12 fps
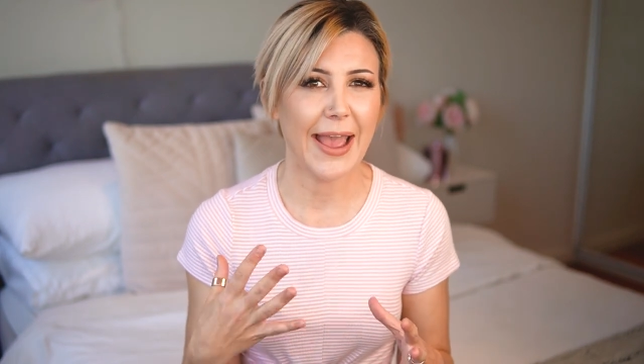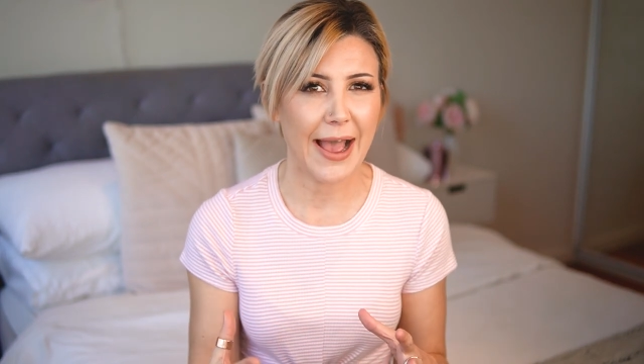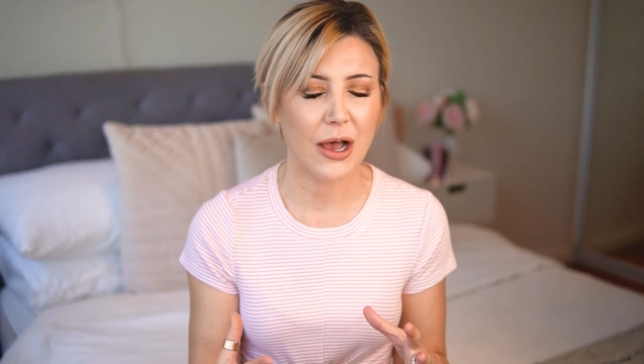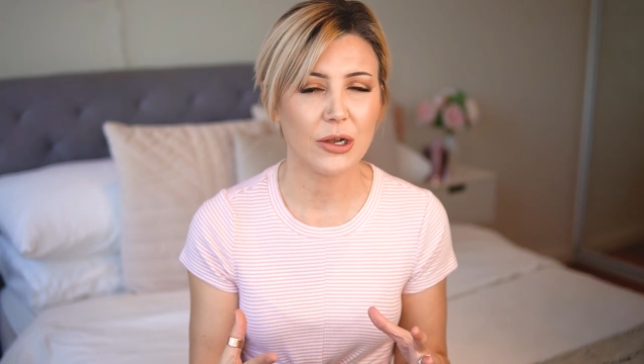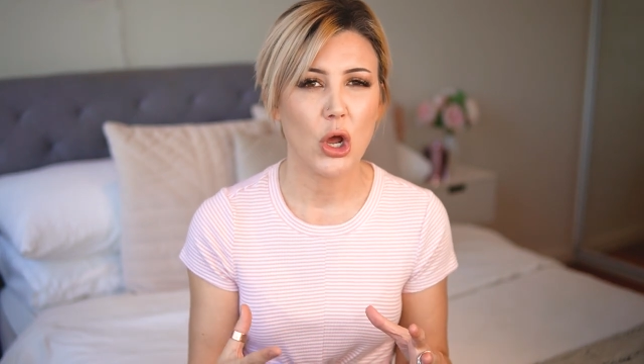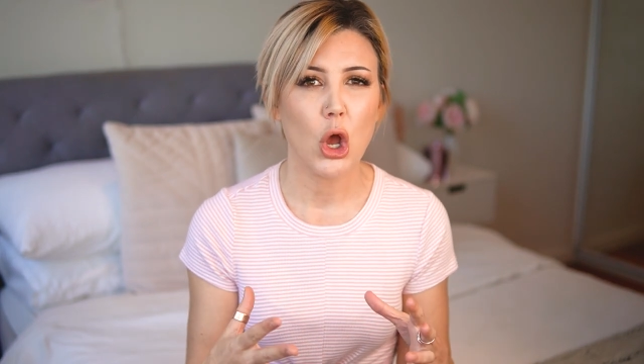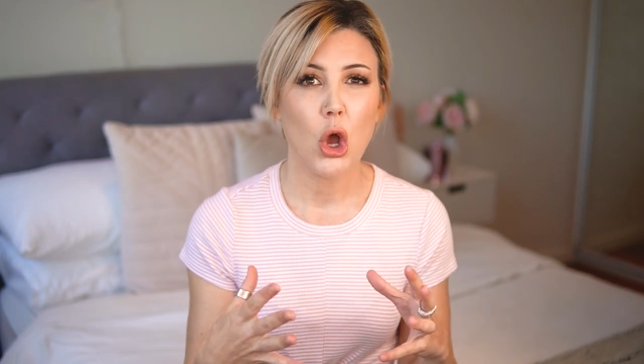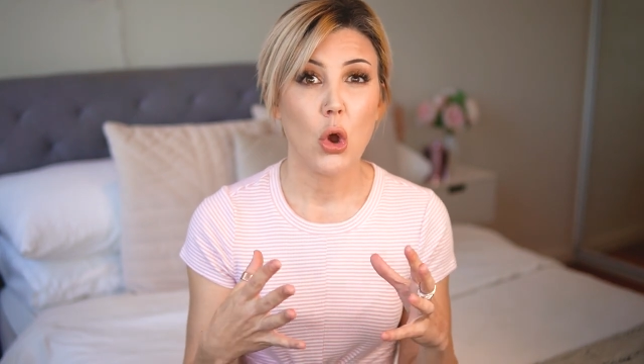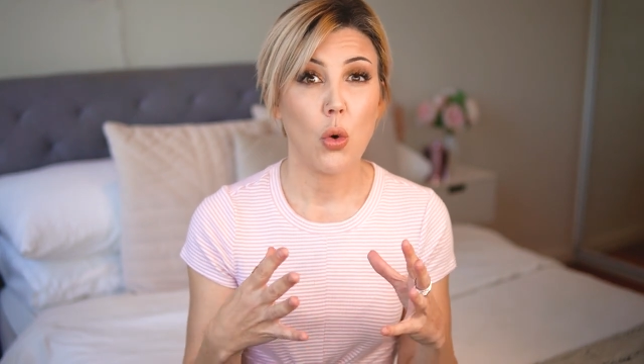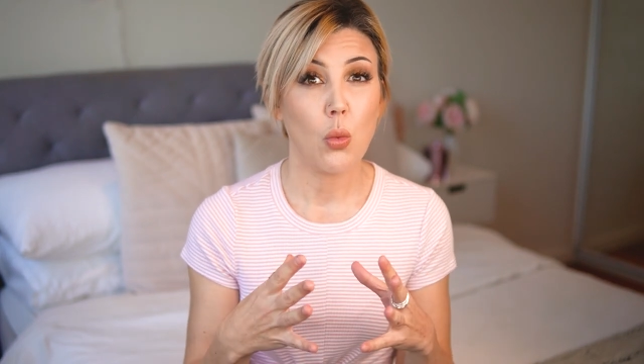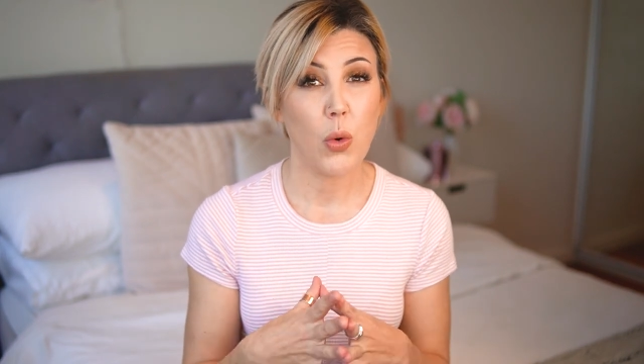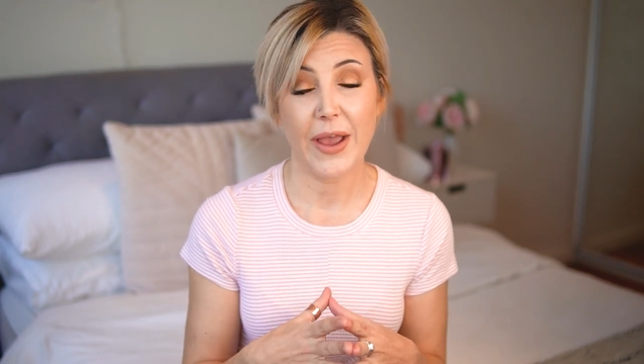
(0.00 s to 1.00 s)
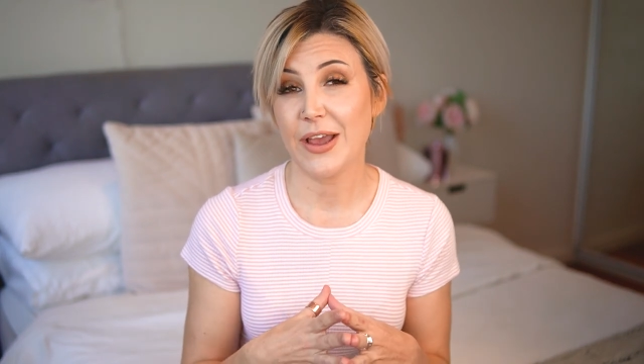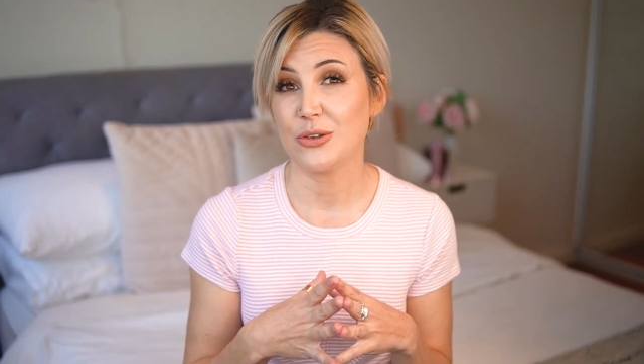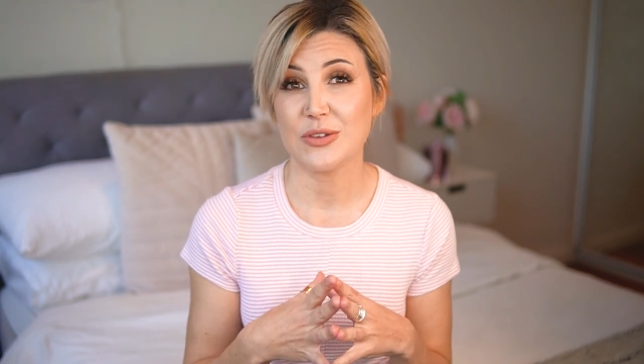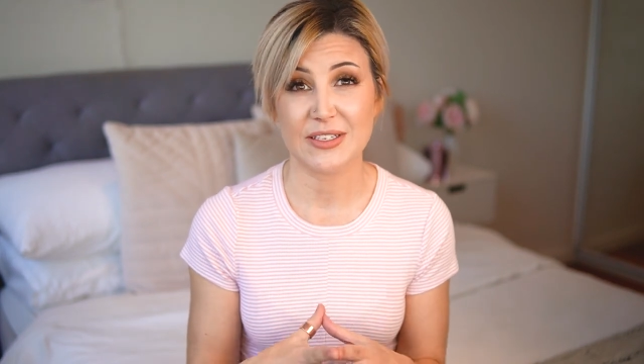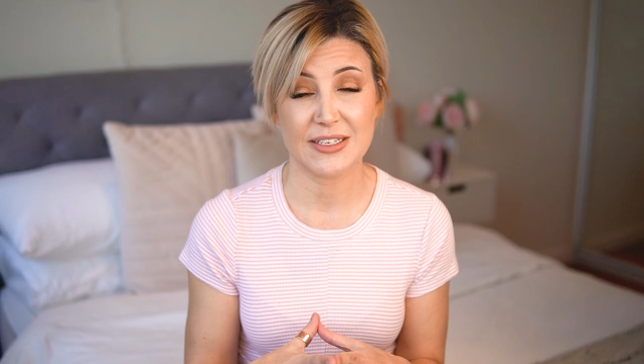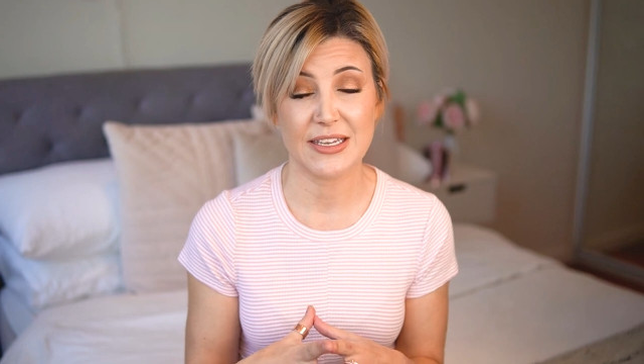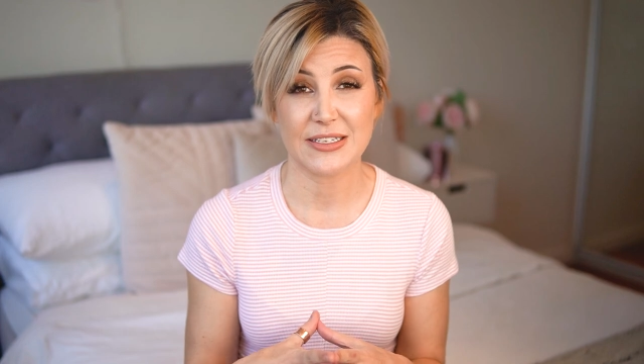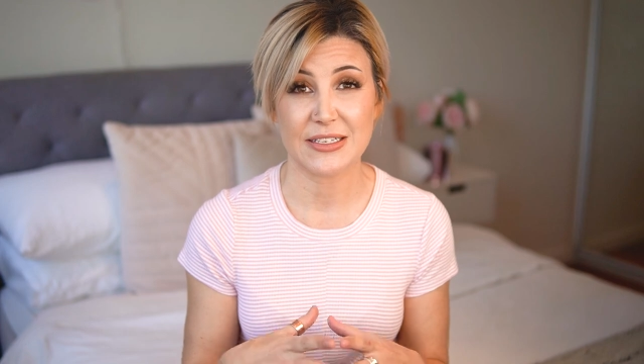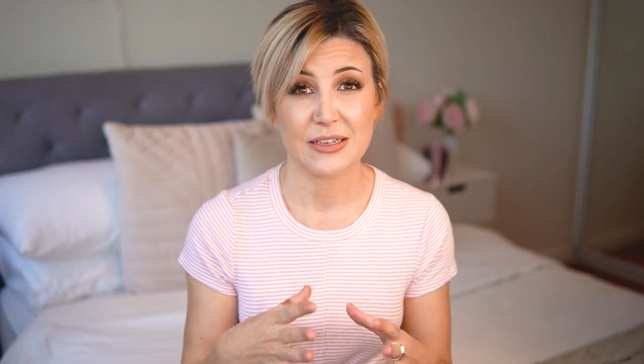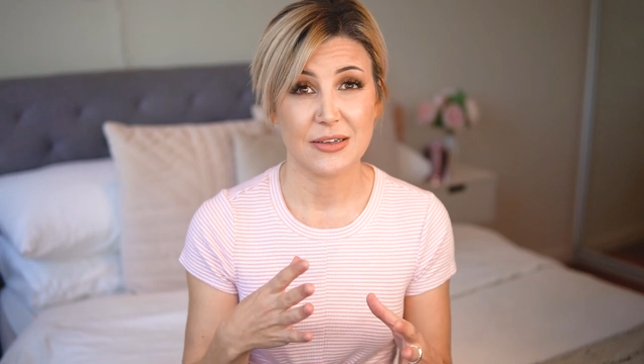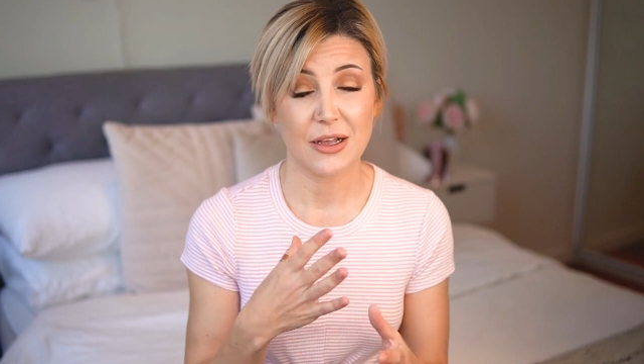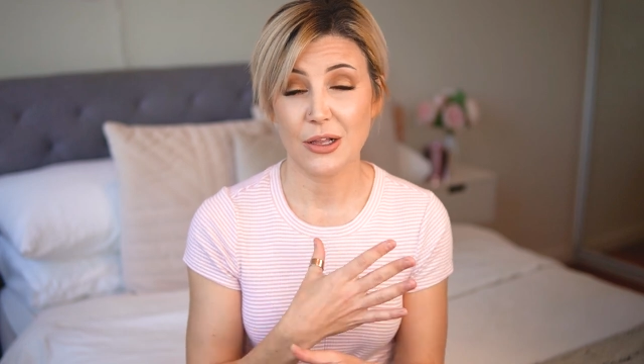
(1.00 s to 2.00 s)
out where you
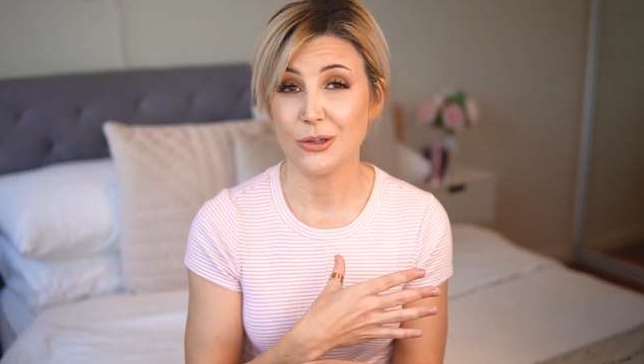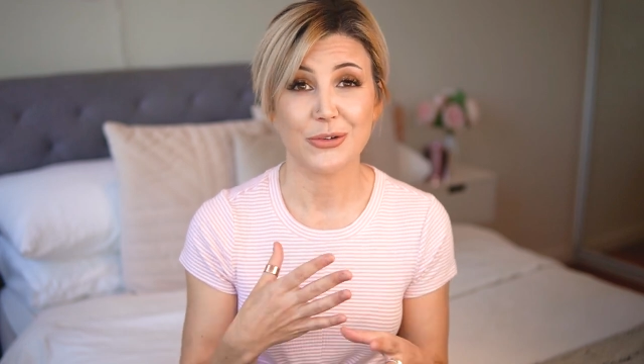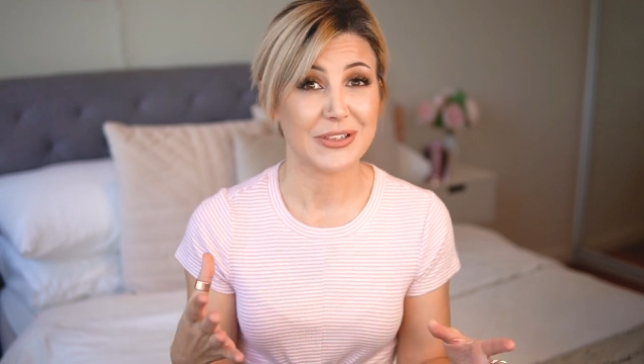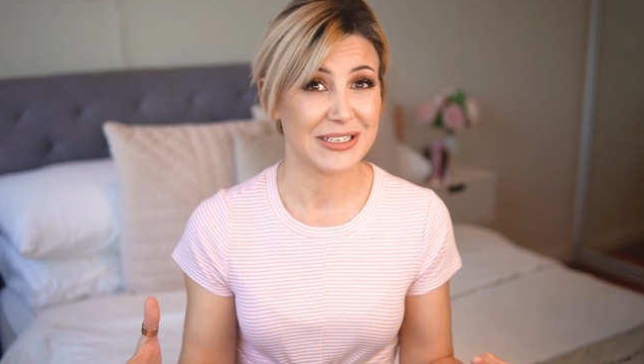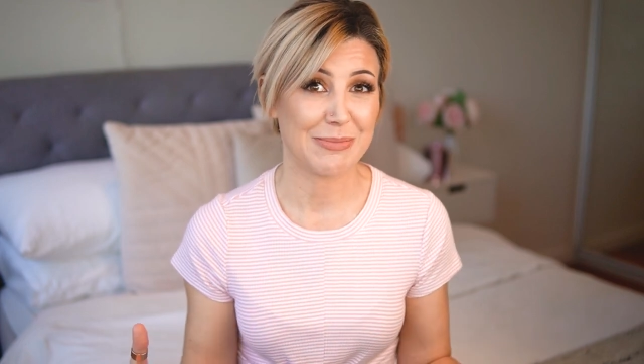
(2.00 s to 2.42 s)
sit along the